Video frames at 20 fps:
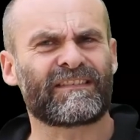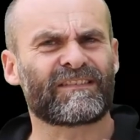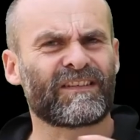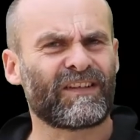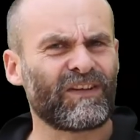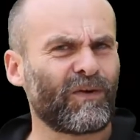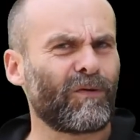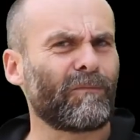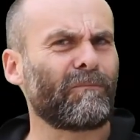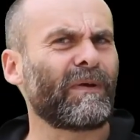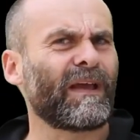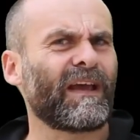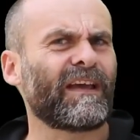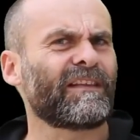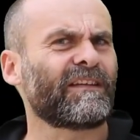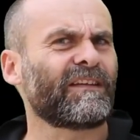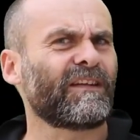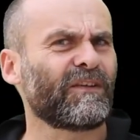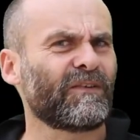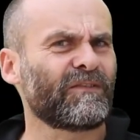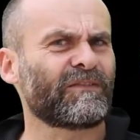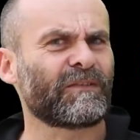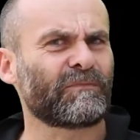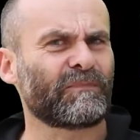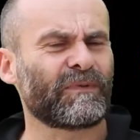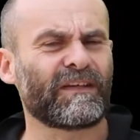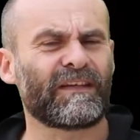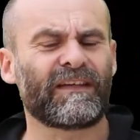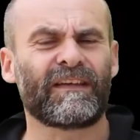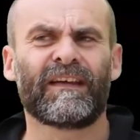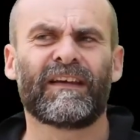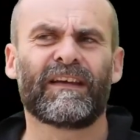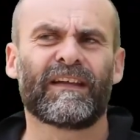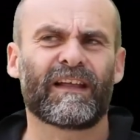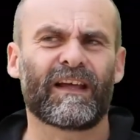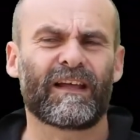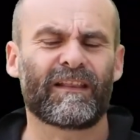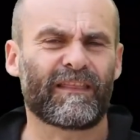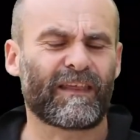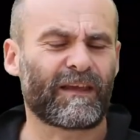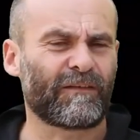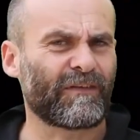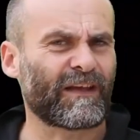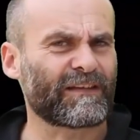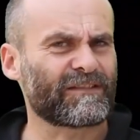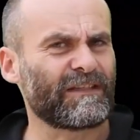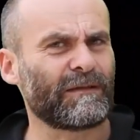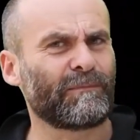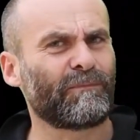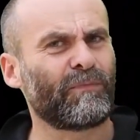is a lot better than it used to be. They've actually